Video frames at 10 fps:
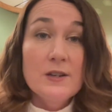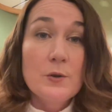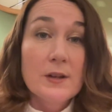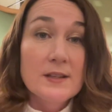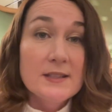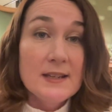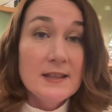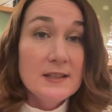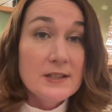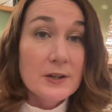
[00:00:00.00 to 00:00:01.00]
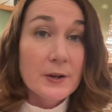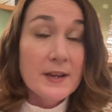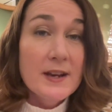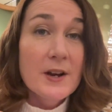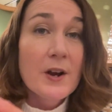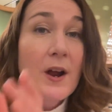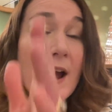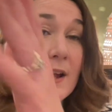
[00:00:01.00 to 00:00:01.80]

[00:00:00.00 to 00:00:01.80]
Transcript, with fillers: You can see the deer here.